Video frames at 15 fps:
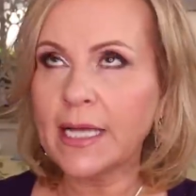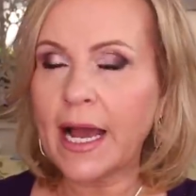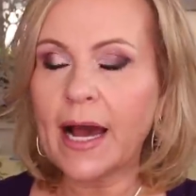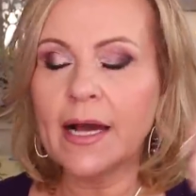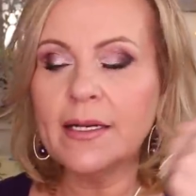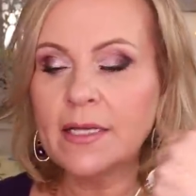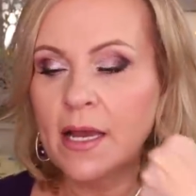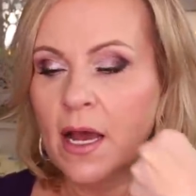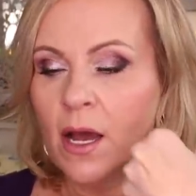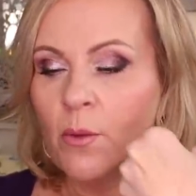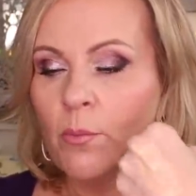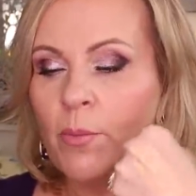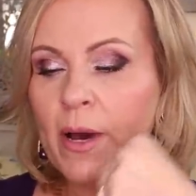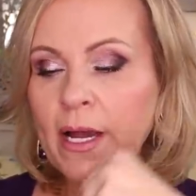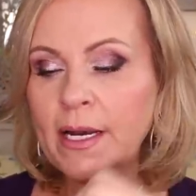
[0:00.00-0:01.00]
at,
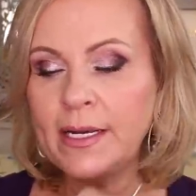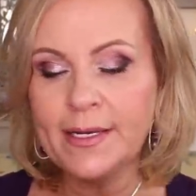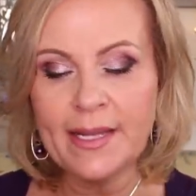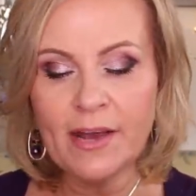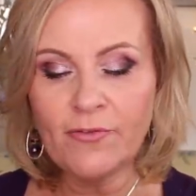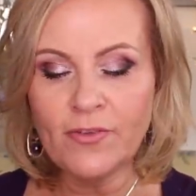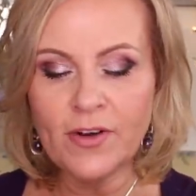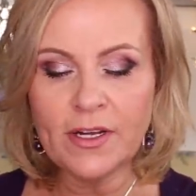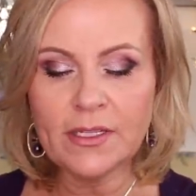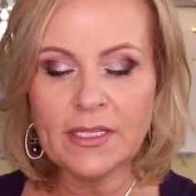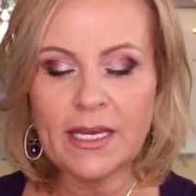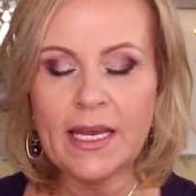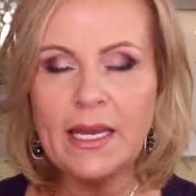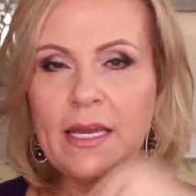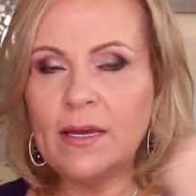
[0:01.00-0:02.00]
but
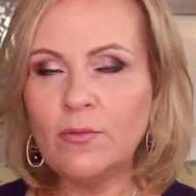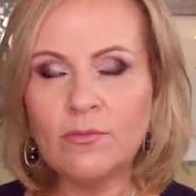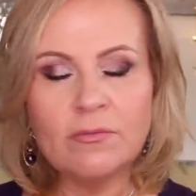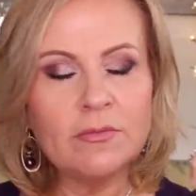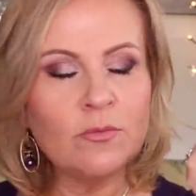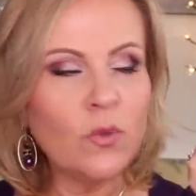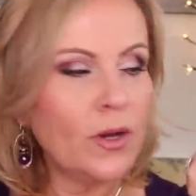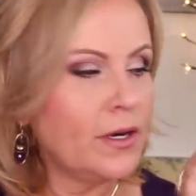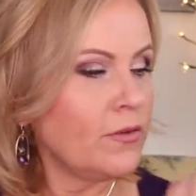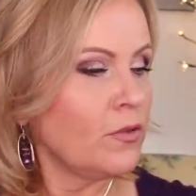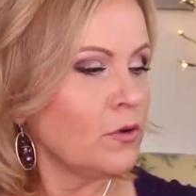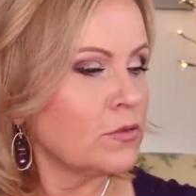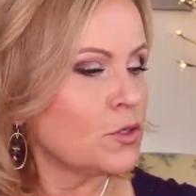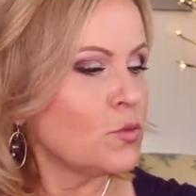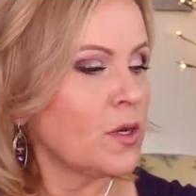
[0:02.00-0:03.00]
definitely one of
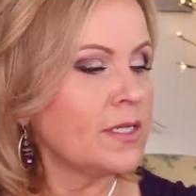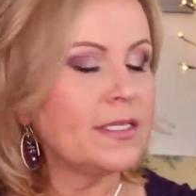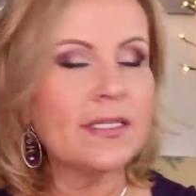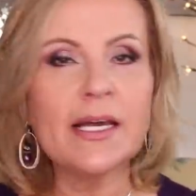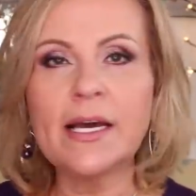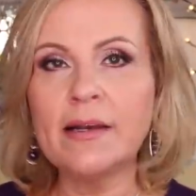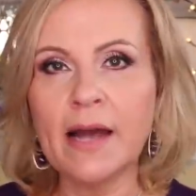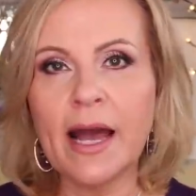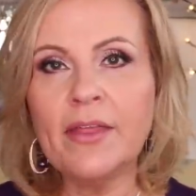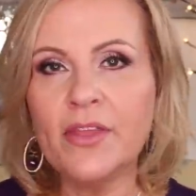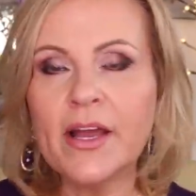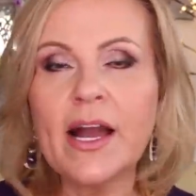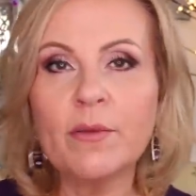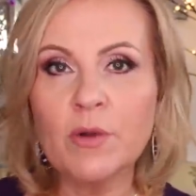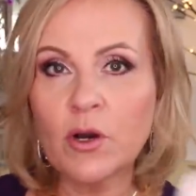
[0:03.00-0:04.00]
those ones that I
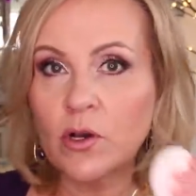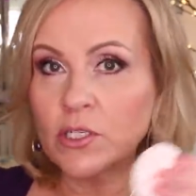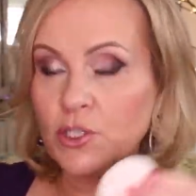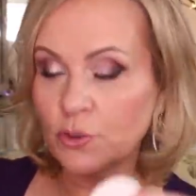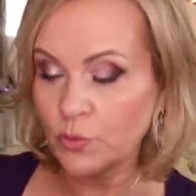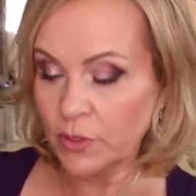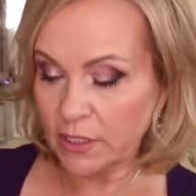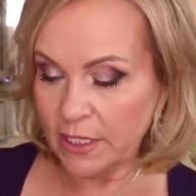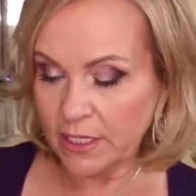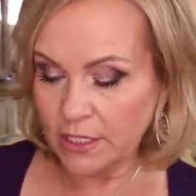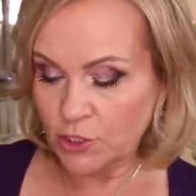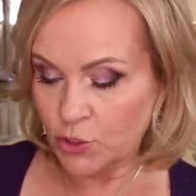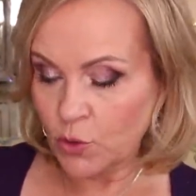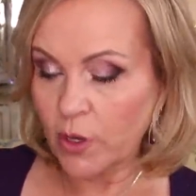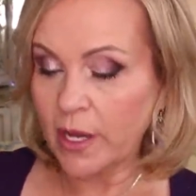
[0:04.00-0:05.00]
think I'm going to really
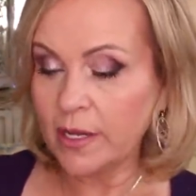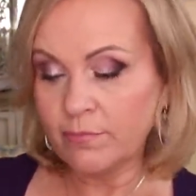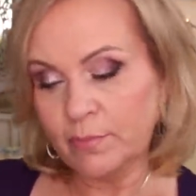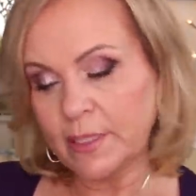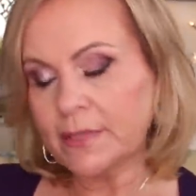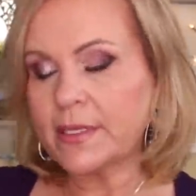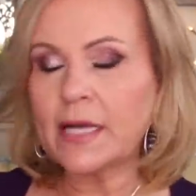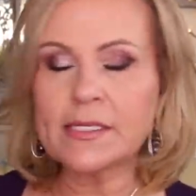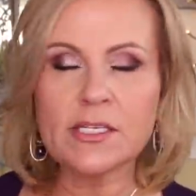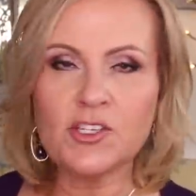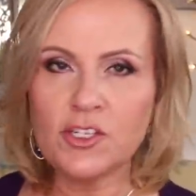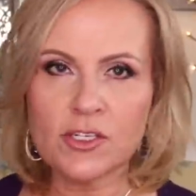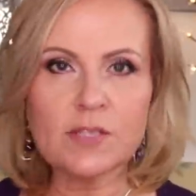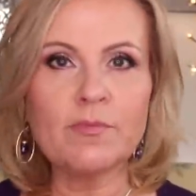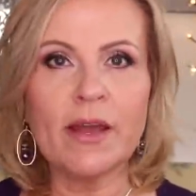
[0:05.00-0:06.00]
enjoy, but that's
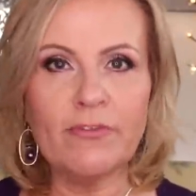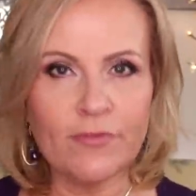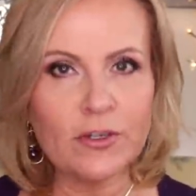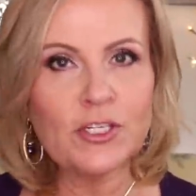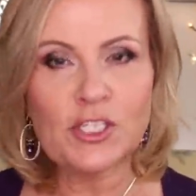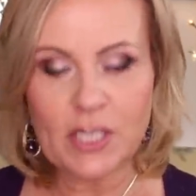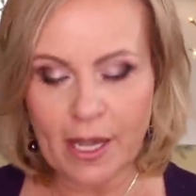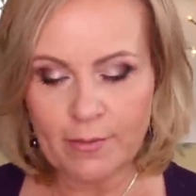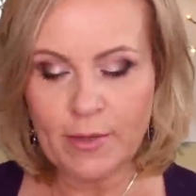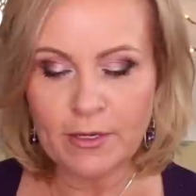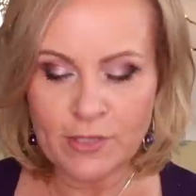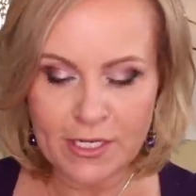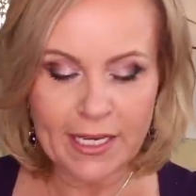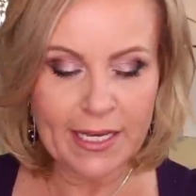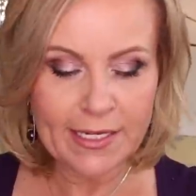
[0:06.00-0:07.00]
just my first time
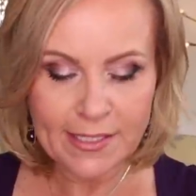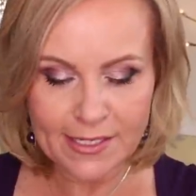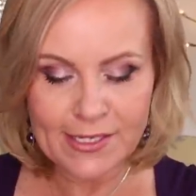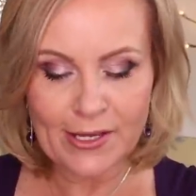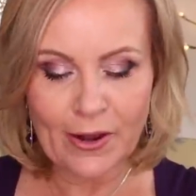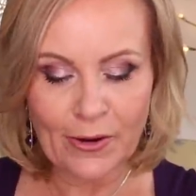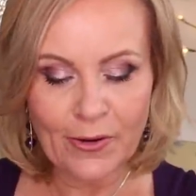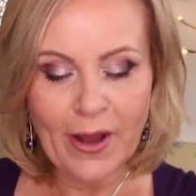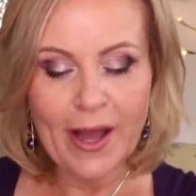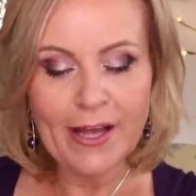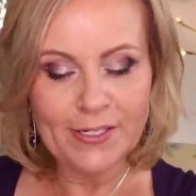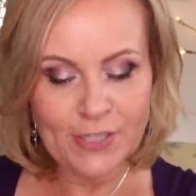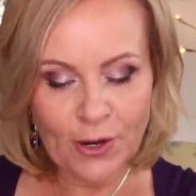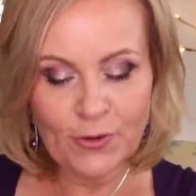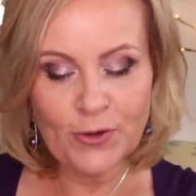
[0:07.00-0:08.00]
using it, so
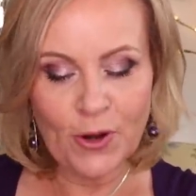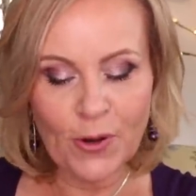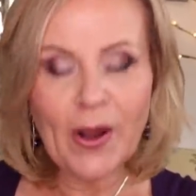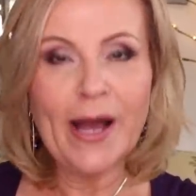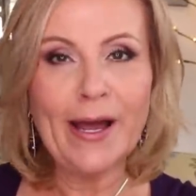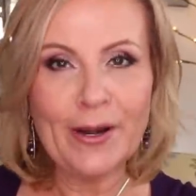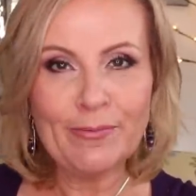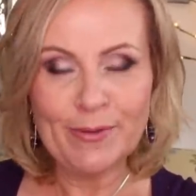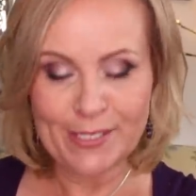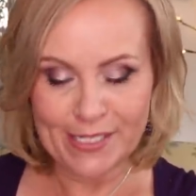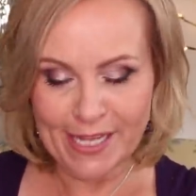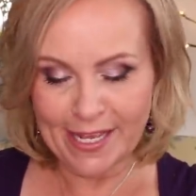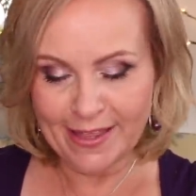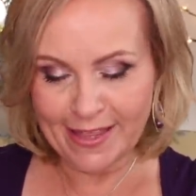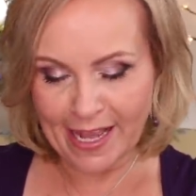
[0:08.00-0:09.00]
don't know
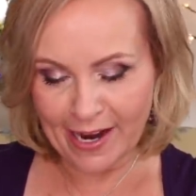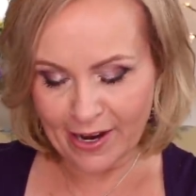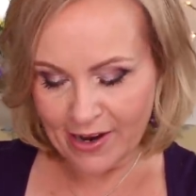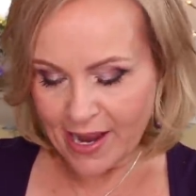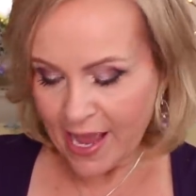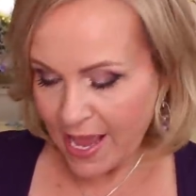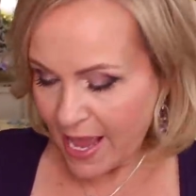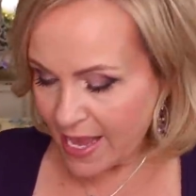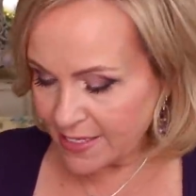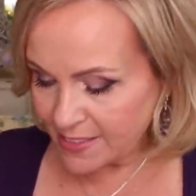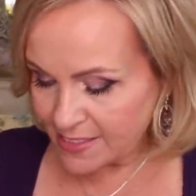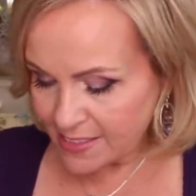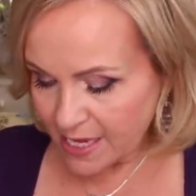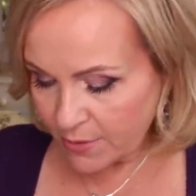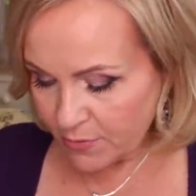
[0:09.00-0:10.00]
100% there. And
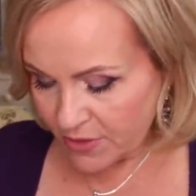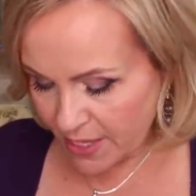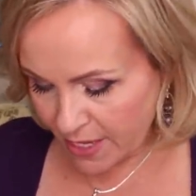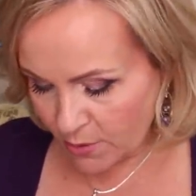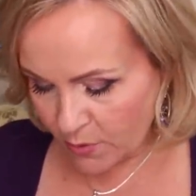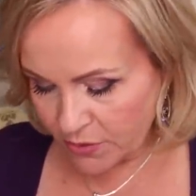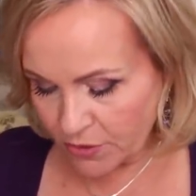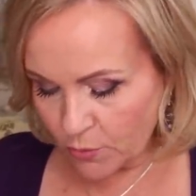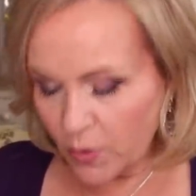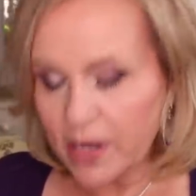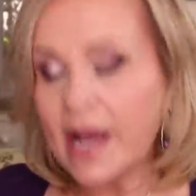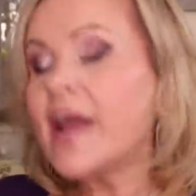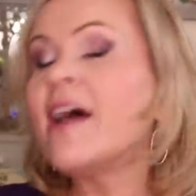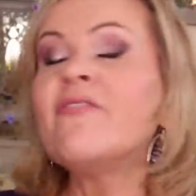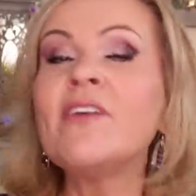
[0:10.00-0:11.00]
same thing with the one I
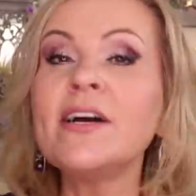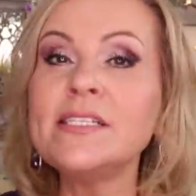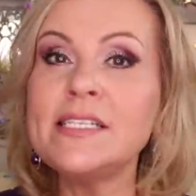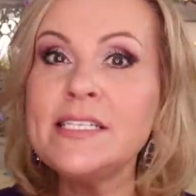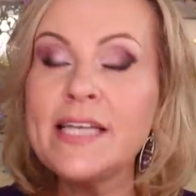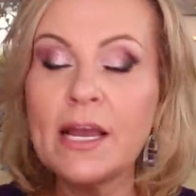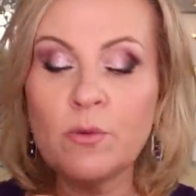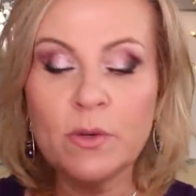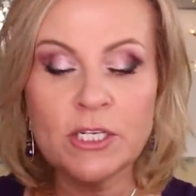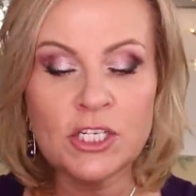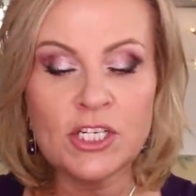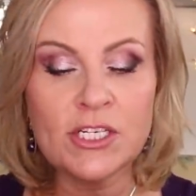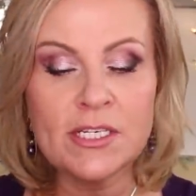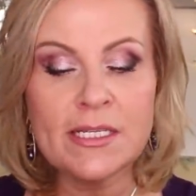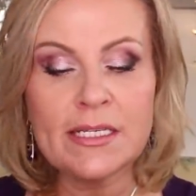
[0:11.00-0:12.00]
have on today, which
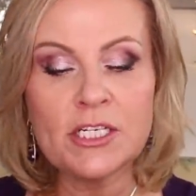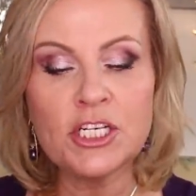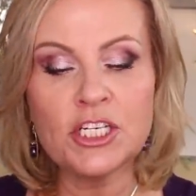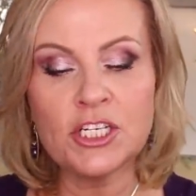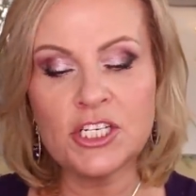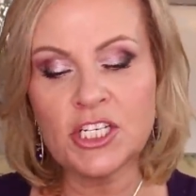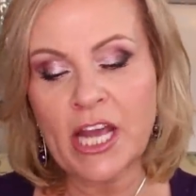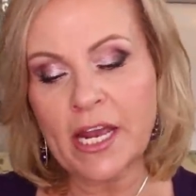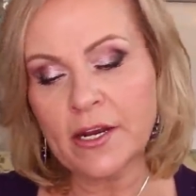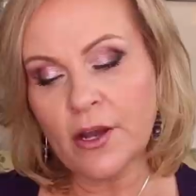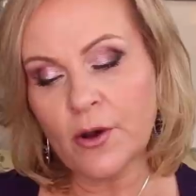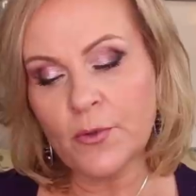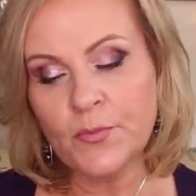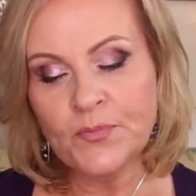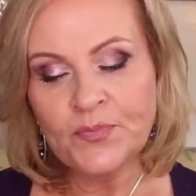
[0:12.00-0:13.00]
is the
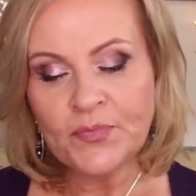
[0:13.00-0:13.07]
Shiseido.